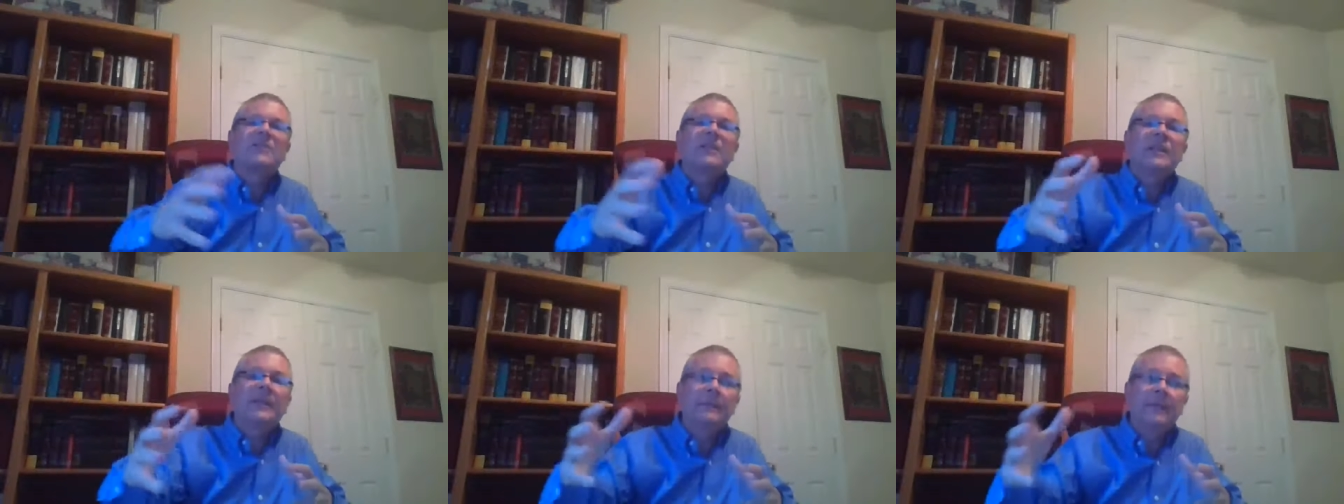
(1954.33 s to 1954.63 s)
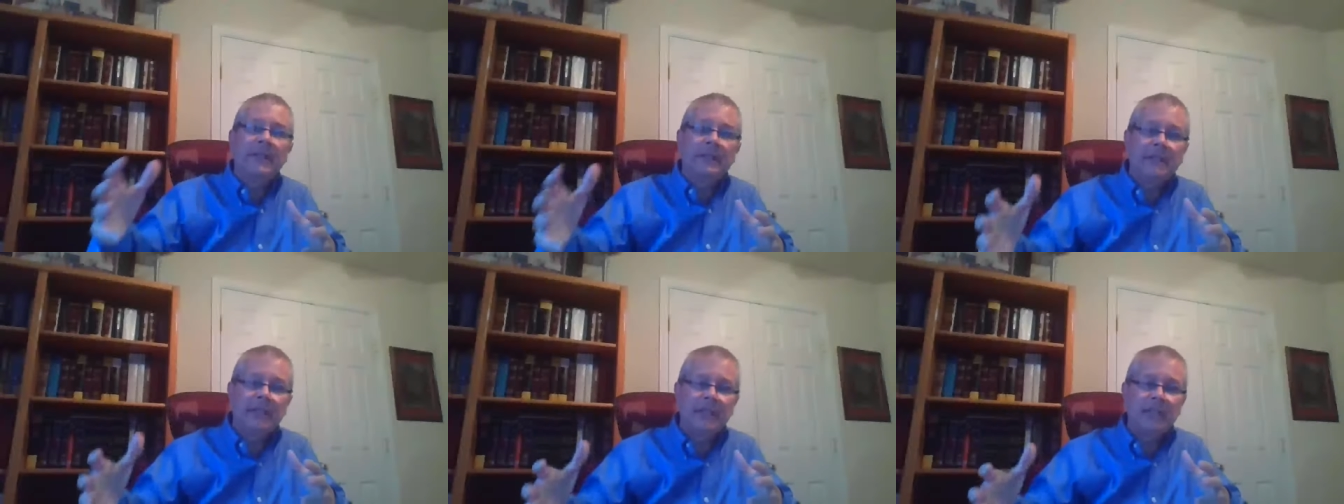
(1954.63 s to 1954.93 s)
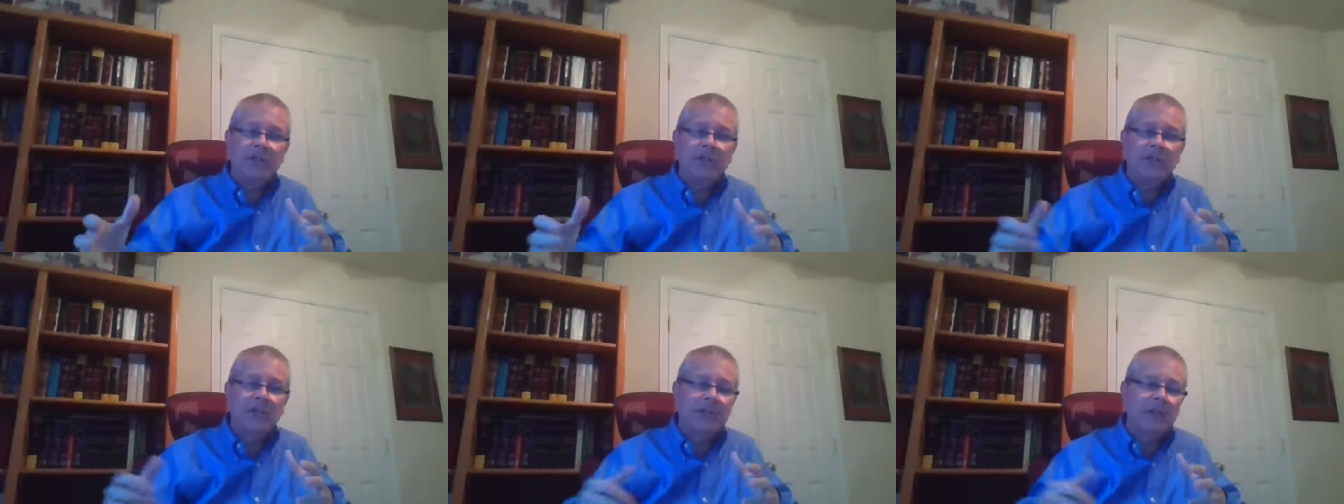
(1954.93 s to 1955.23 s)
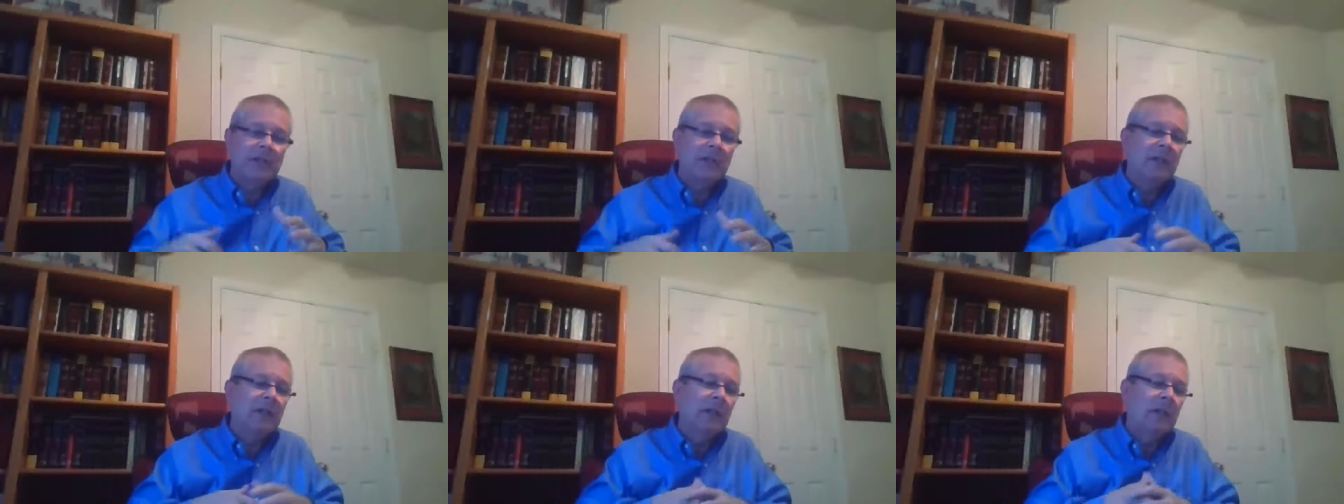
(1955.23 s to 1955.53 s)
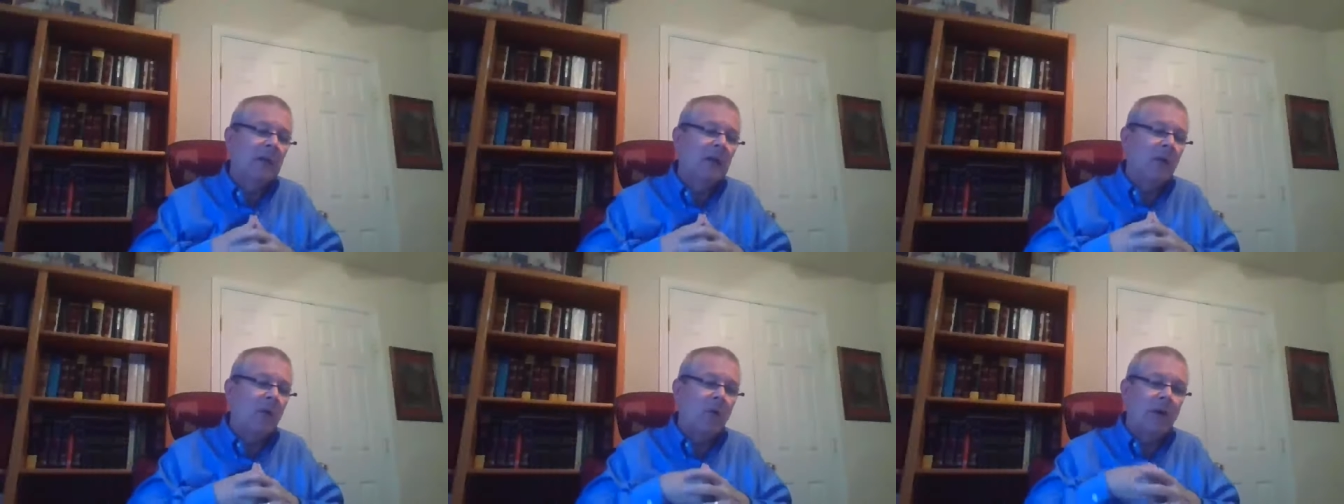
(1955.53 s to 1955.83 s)
them and teaching,
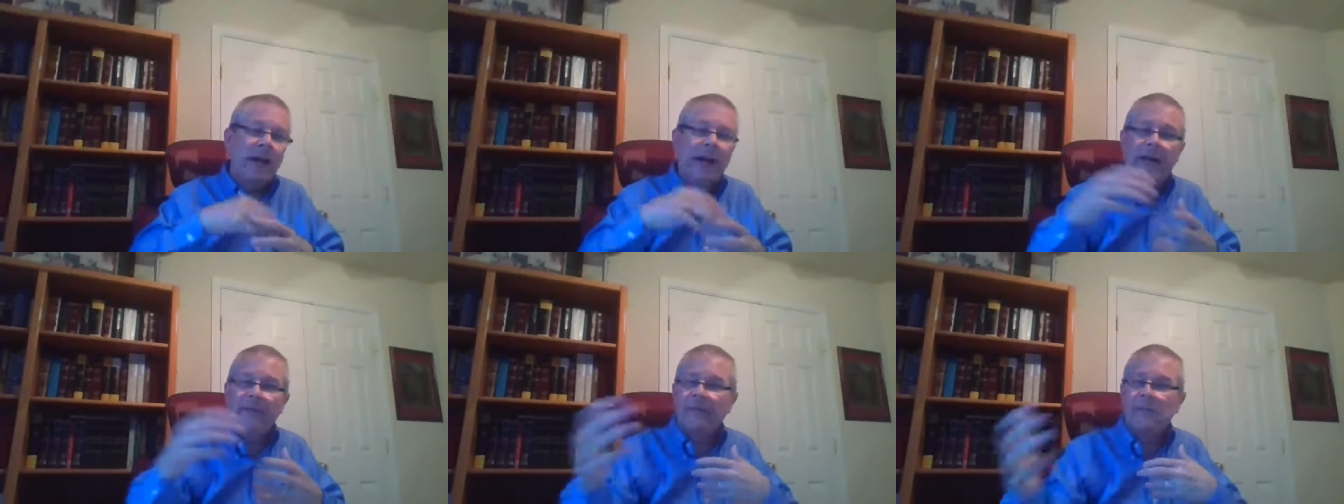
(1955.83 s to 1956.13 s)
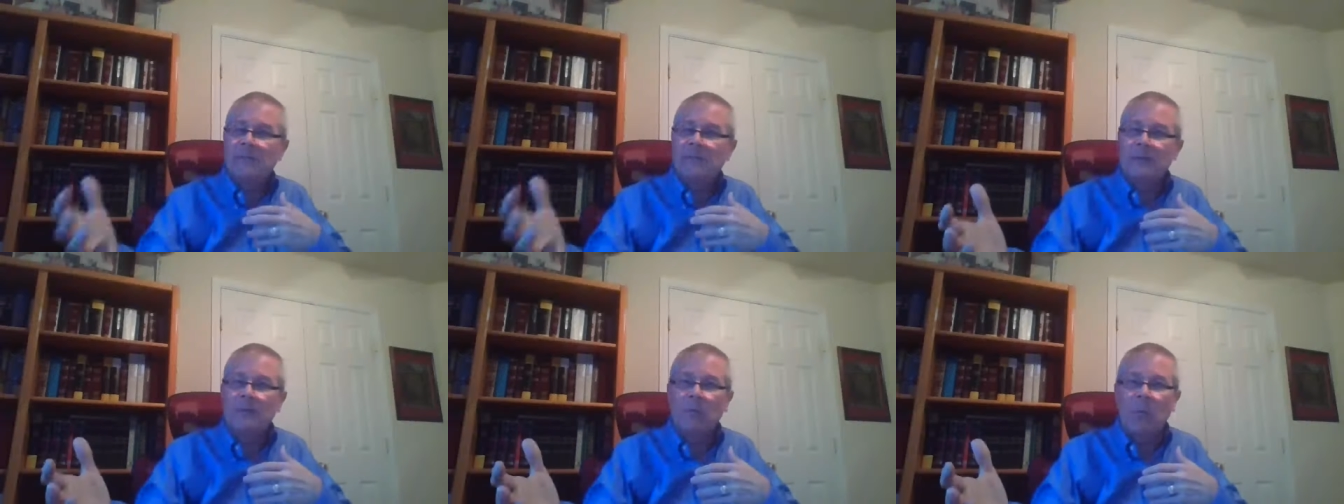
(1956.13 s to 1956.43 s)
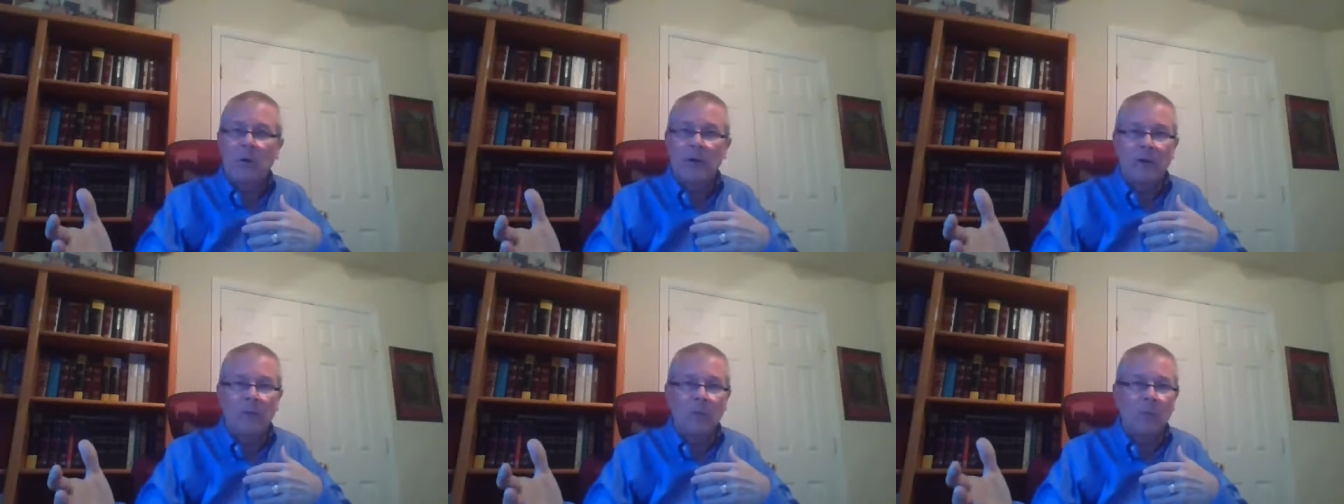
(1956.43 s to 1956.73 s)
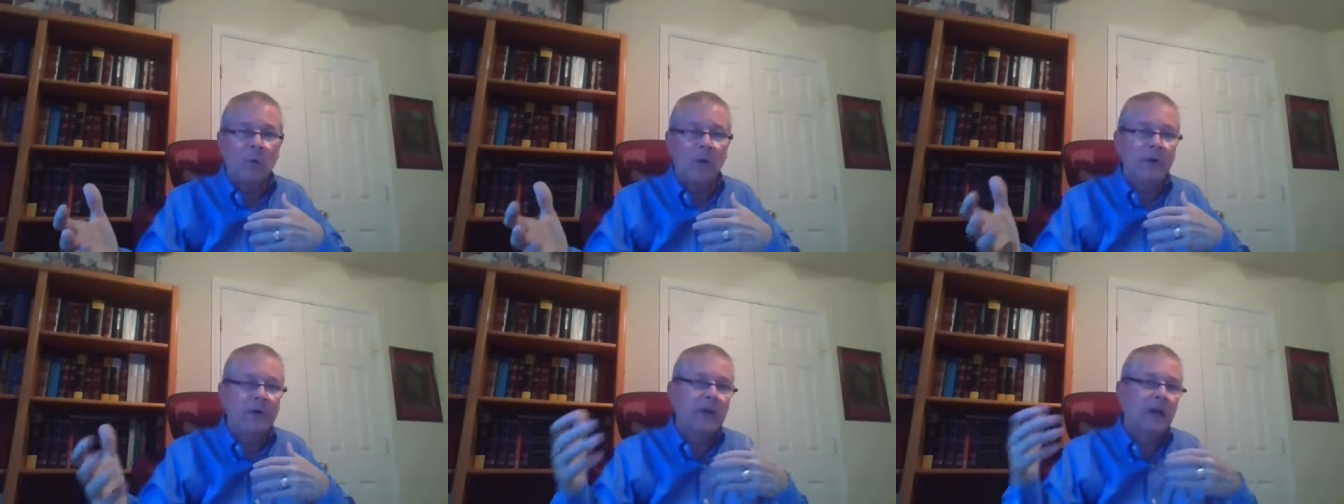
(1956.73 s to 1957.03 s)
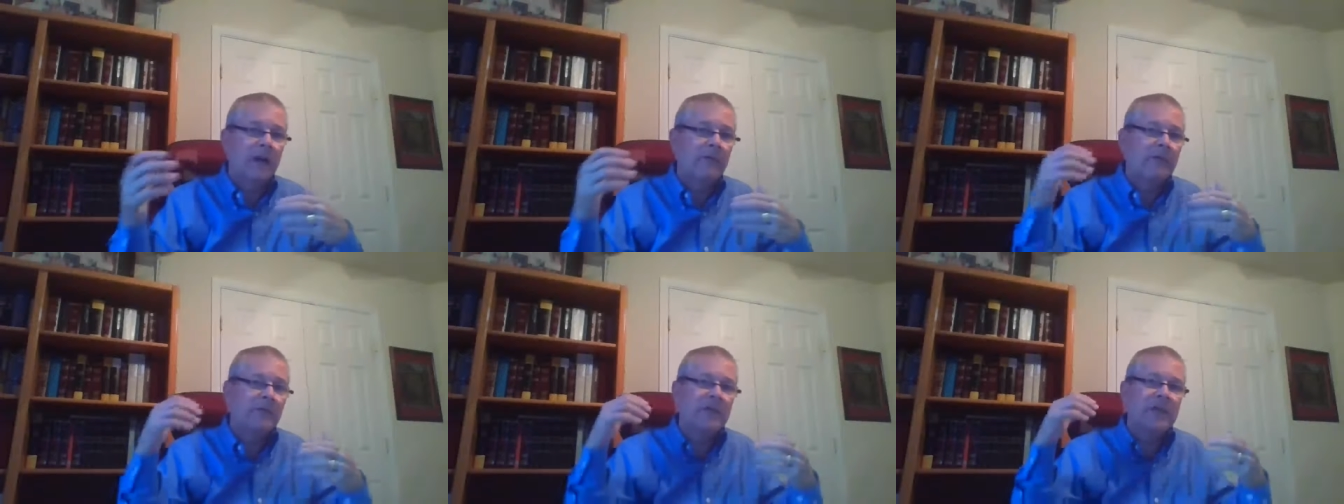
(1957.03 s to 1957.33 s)
or having some one-on-one
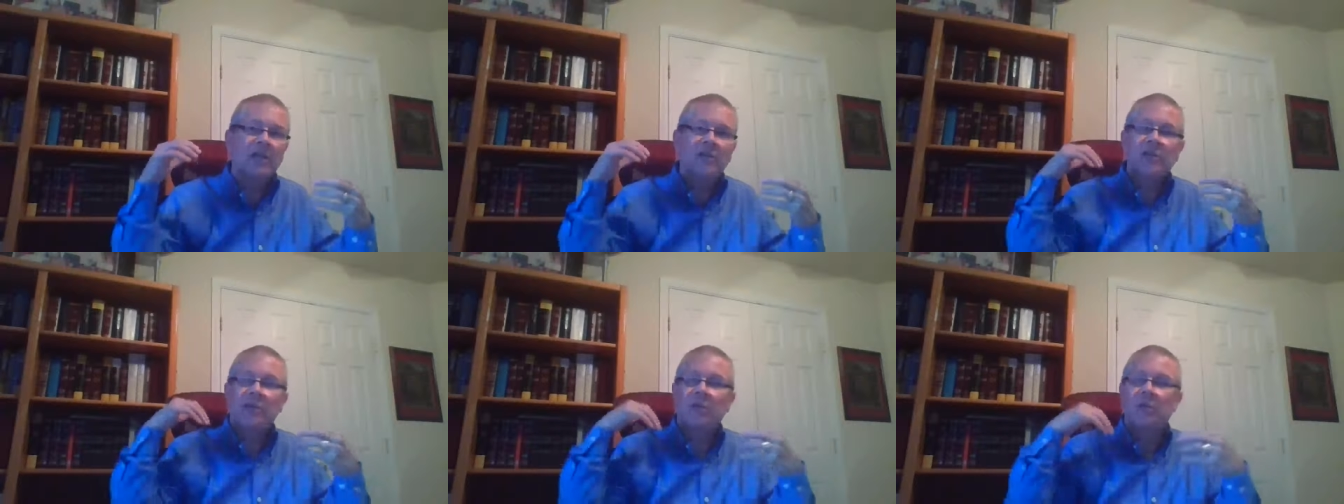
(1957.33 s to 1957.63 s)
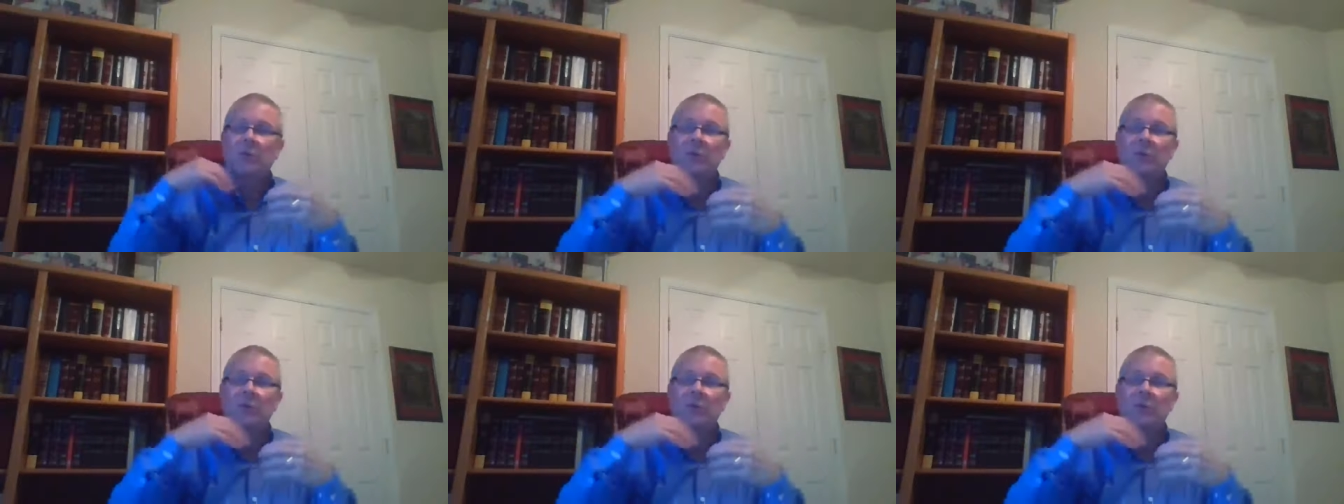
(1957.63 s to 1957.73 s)
conversation,